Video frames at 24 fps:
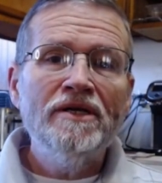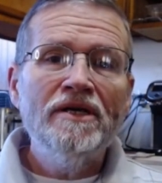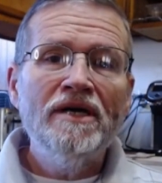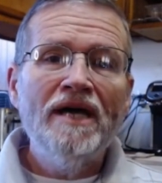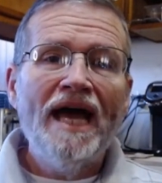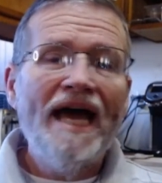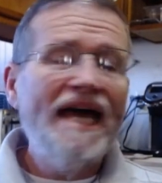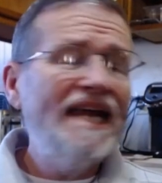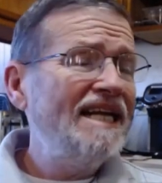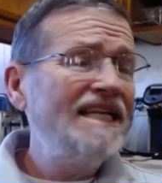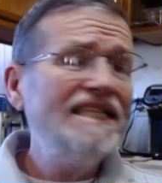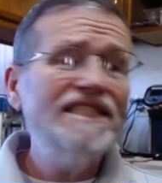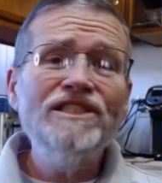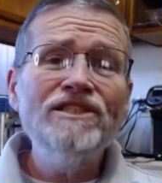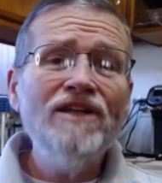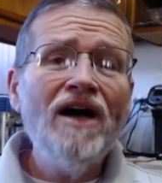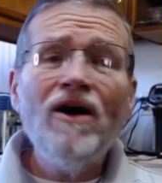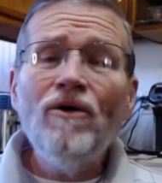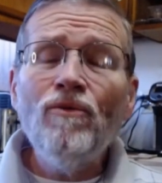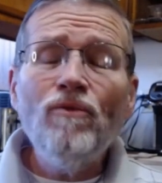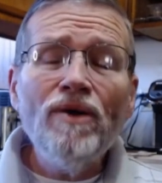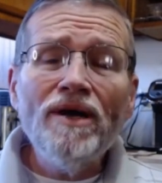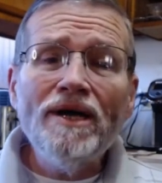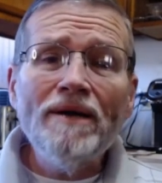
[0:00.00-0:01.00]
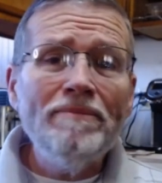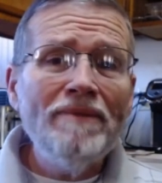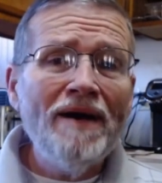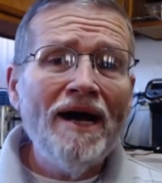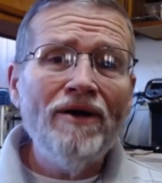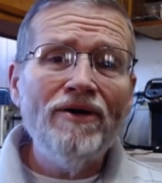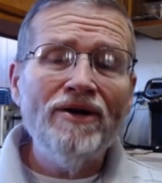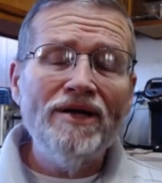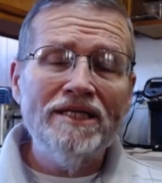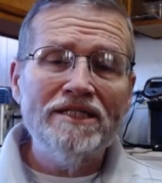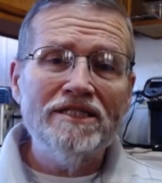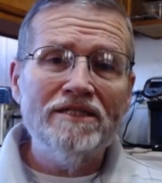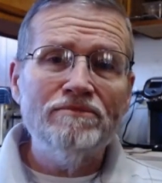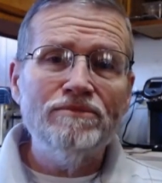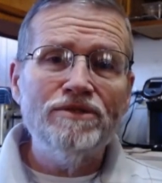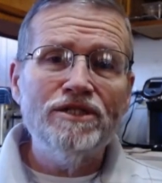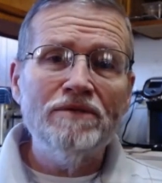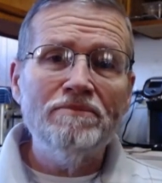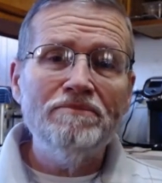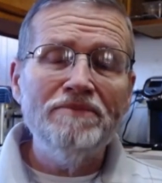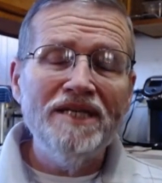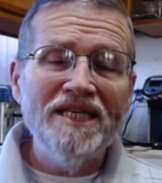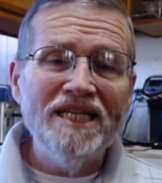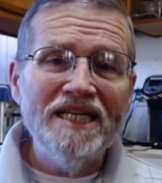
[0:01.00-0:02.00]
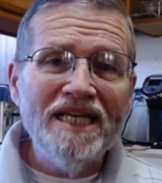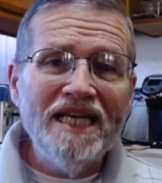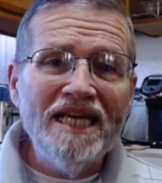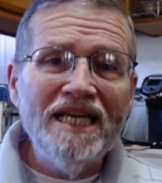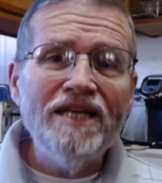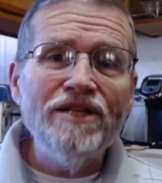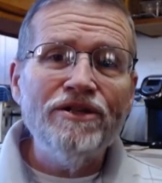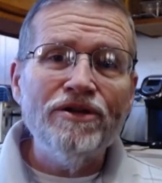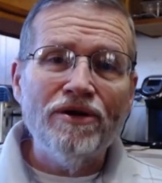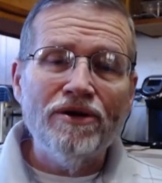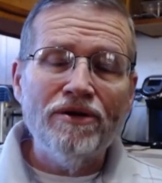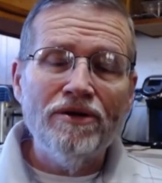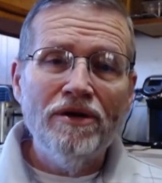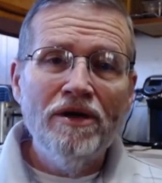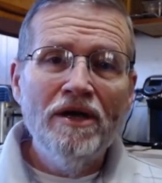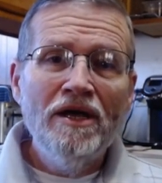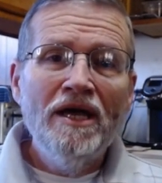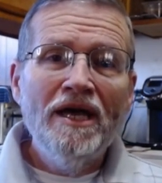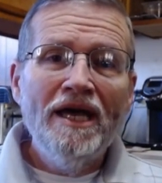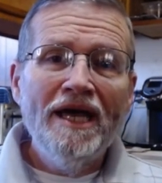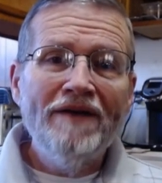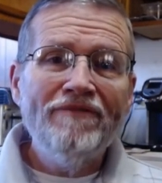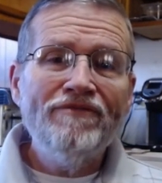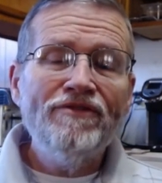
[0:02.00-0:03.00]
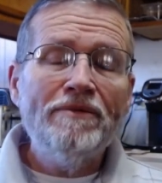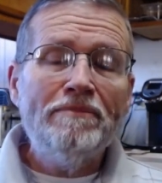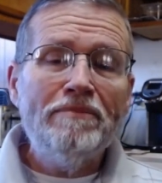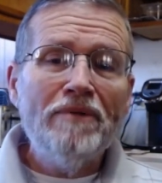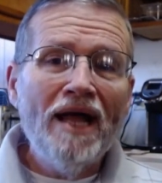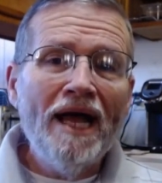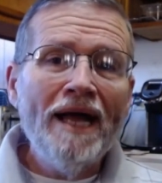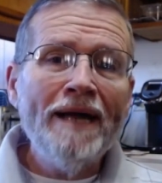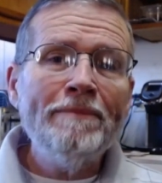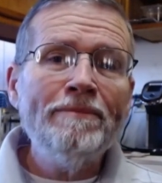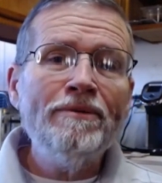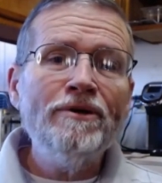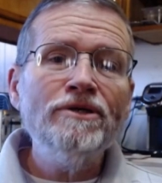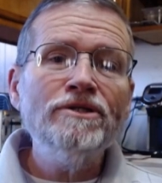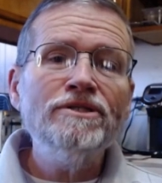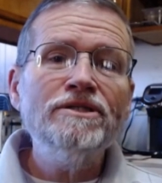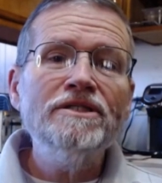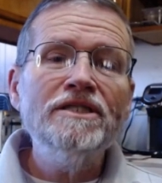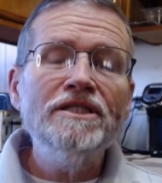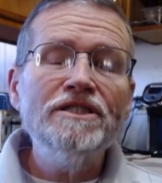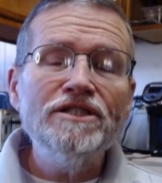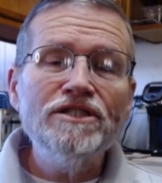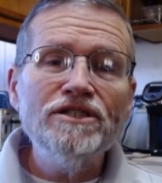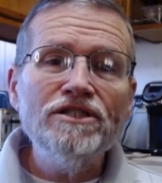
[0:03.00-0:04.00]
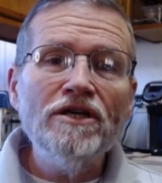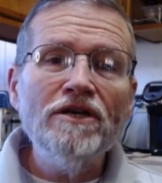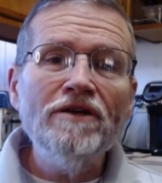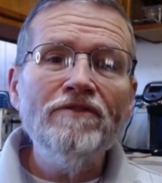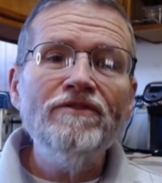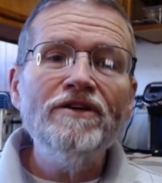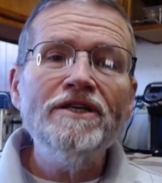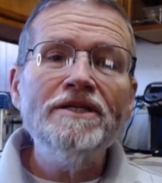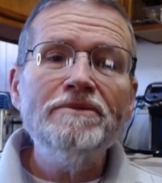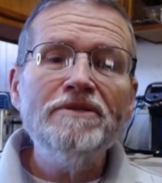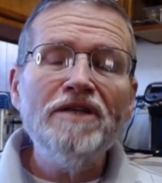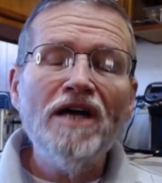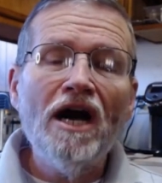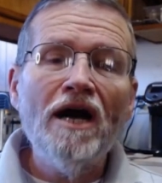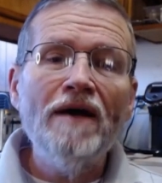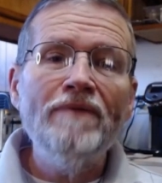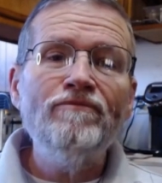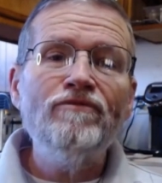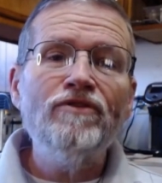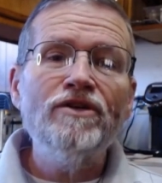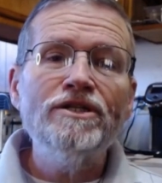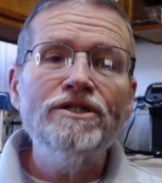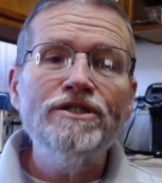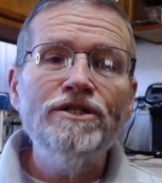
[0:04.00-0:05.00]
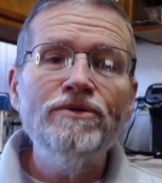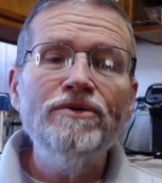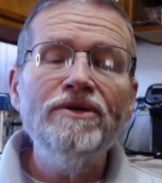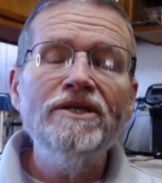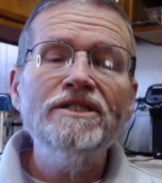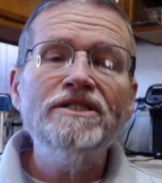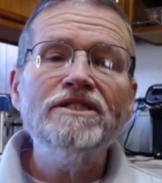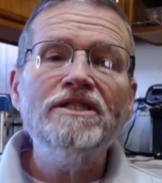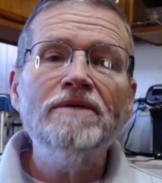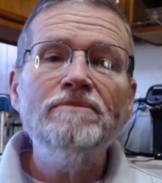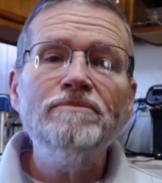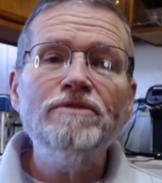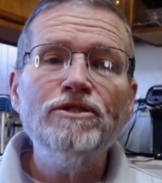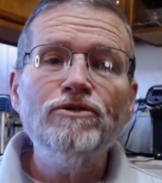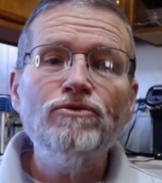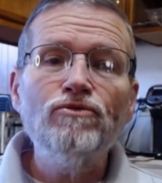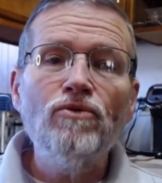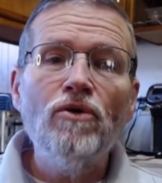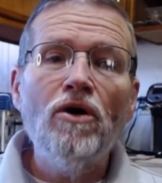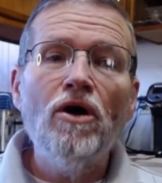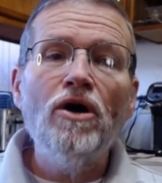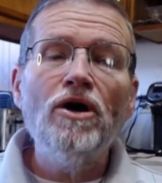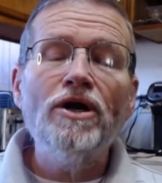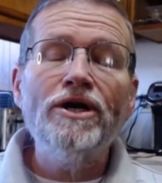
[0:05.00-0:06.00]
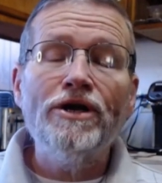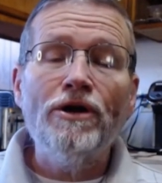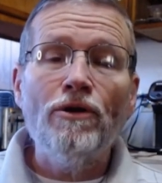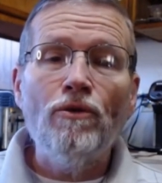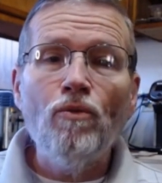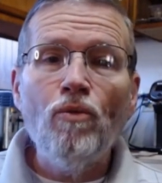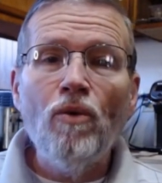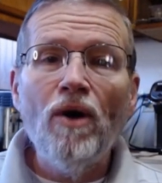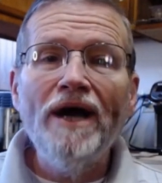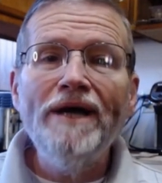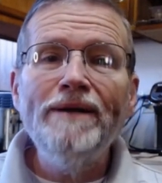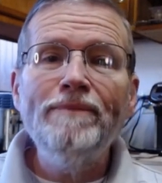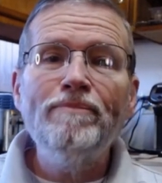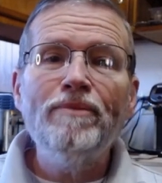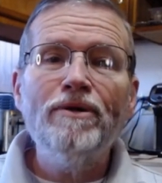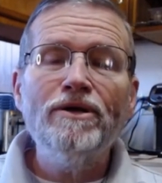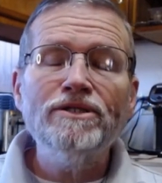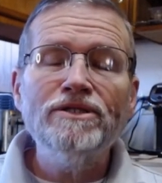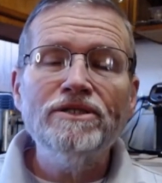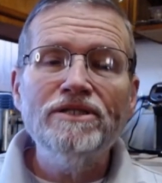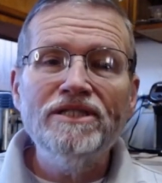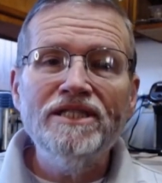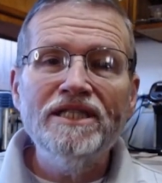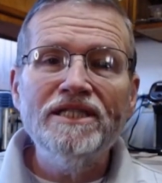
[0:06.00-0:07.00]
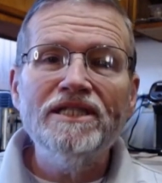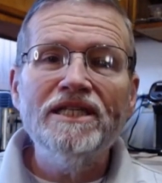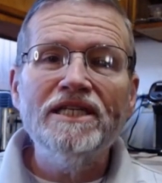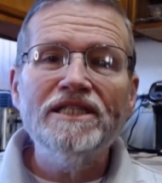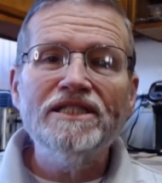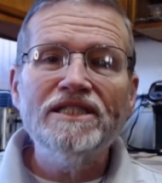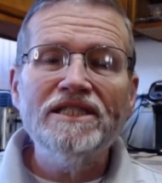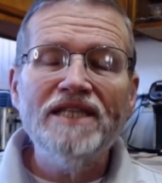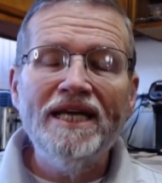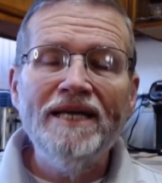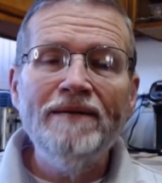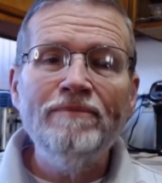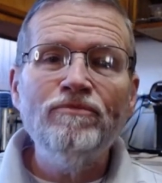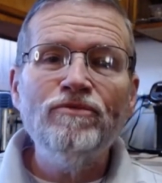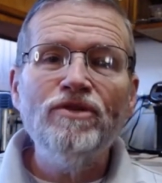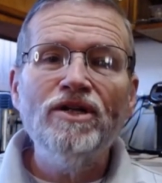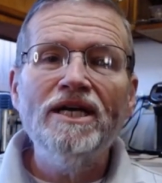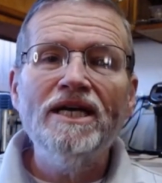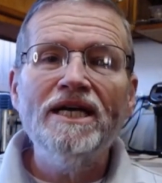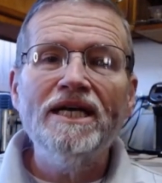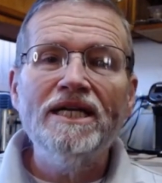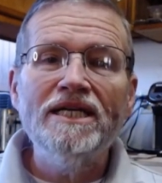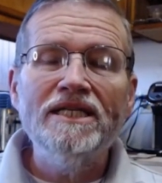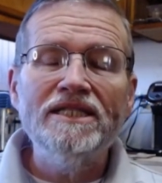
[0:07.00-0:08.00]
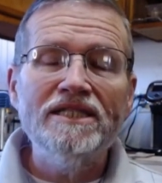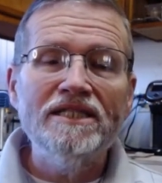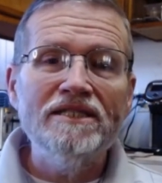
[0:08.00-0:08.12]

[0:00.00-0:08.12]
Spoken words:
And it's not whataboutism to me either. If the black person is serving time for doing something wrong and a white person did the same thing and is